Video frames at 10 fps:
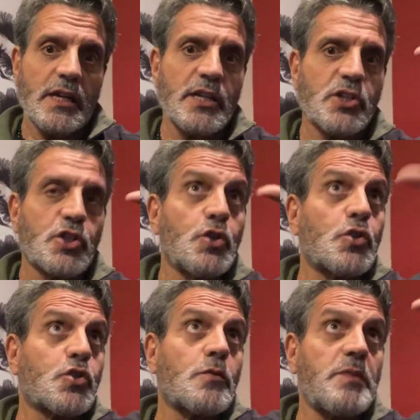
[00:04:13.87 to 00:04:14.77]
You
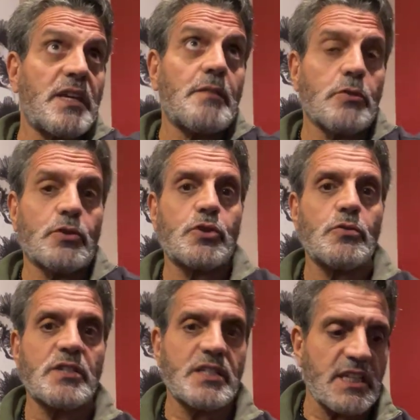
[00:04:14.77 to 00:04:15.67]
should be able
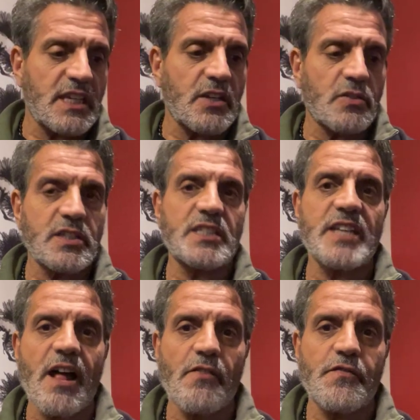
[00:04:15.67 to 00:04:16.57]
to see
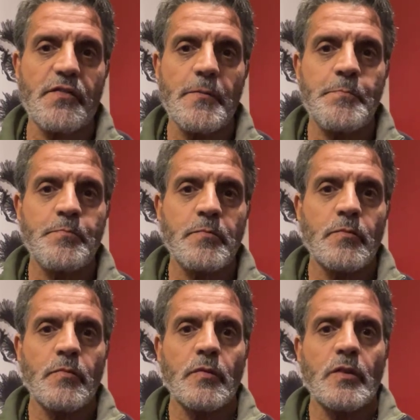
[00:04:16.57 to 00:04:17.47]
yourself
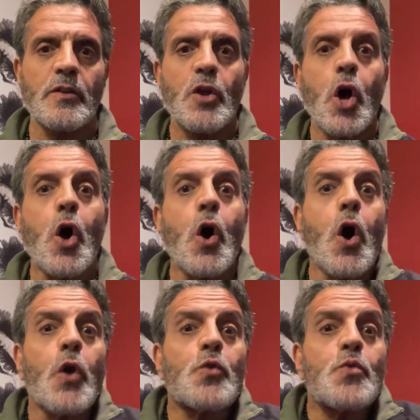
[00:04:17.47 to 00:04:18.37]

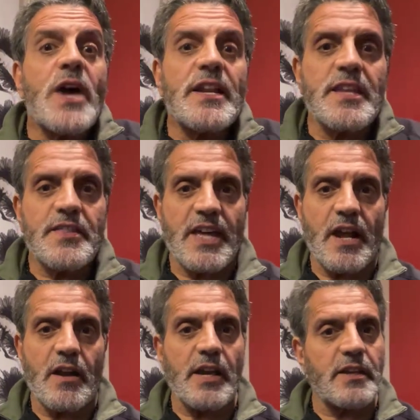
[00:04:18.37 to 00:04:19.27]
already
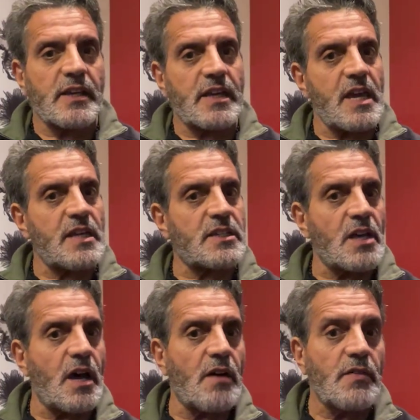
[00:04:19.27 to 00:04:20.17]
there. In the case
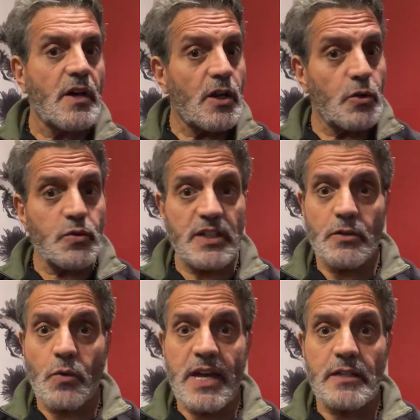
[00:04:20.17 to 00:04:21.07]
of
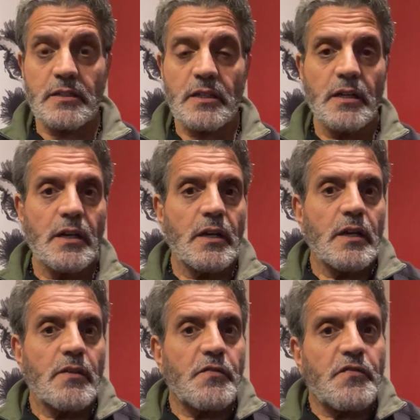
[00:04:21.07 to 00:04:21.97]
losing weight,
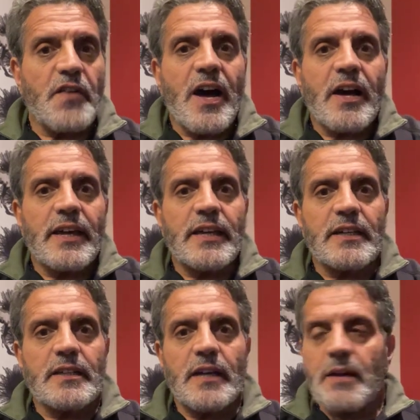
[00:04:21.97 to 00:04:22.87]

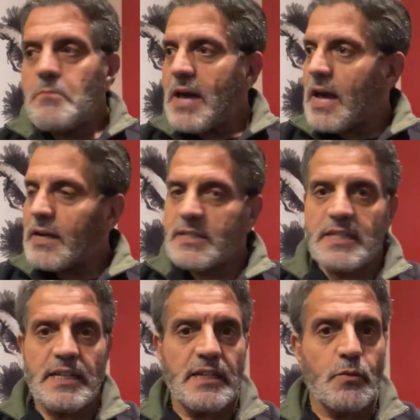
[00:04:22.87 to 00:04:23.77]
find a
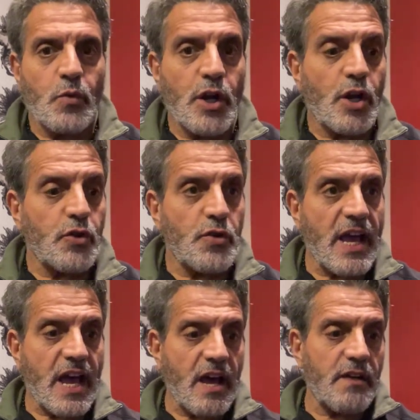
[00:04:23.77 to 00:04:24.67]
magazine where you
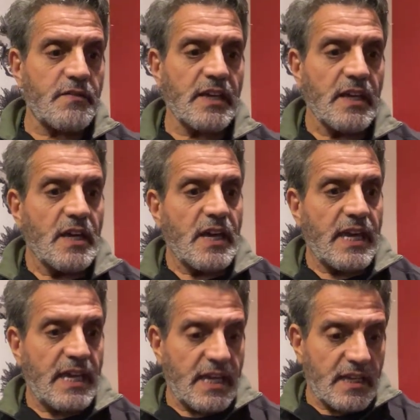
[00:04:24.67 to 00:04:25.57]
have a,
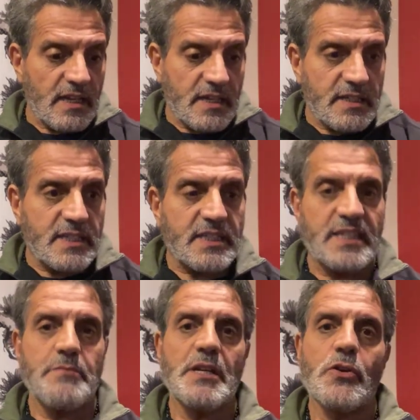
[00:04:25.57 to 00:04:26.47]
a
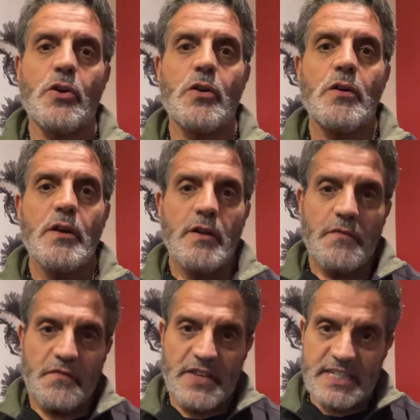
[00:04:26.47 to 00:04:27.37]
similar
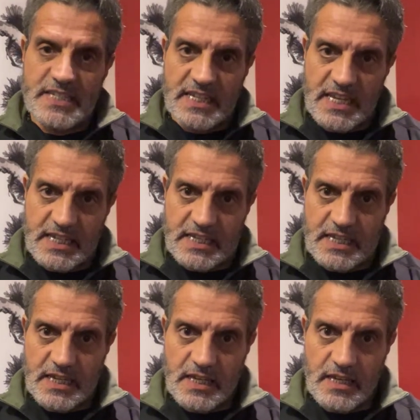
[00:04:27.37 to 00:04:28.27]
physique.